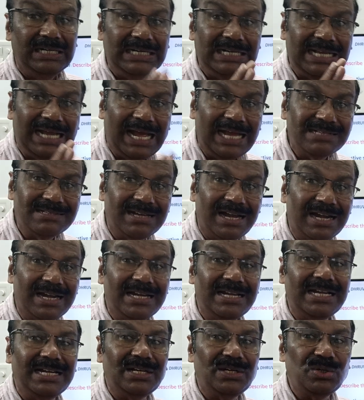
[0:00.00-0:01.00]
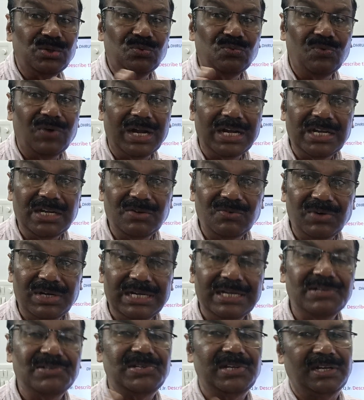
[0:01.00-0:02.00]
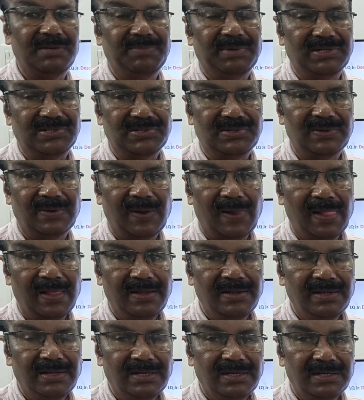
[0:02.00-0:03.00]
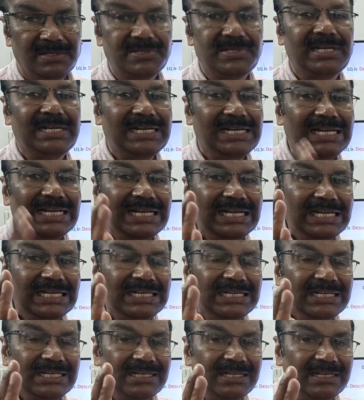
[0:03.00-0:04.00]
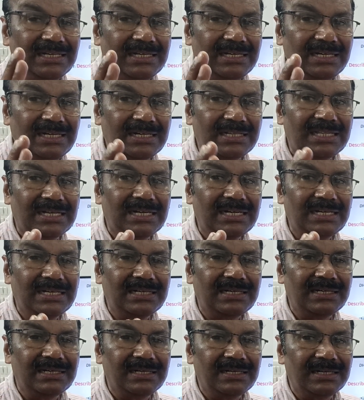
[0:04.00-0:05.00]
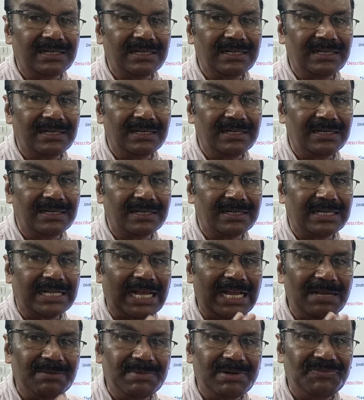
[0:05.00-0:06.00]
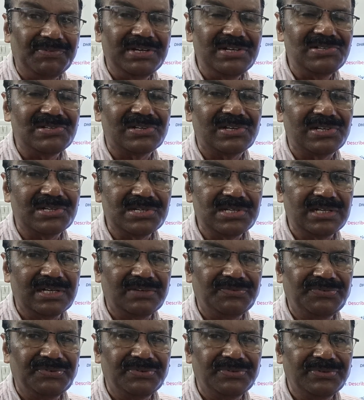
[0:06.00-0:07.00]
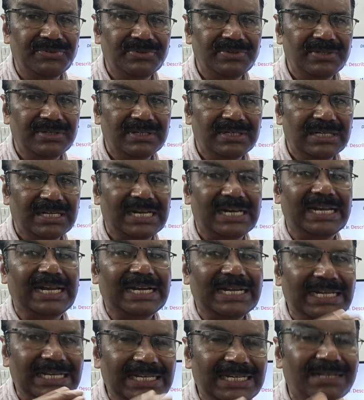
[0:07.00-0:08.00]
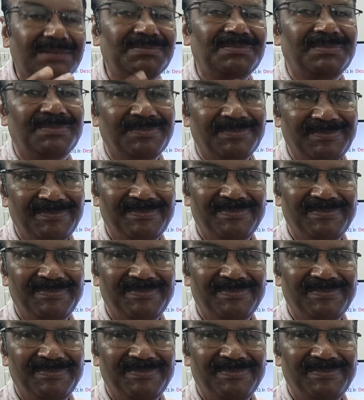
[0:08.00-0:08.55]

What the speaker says: It has 100 to 120 segments. See, at the time of discussion of rectum,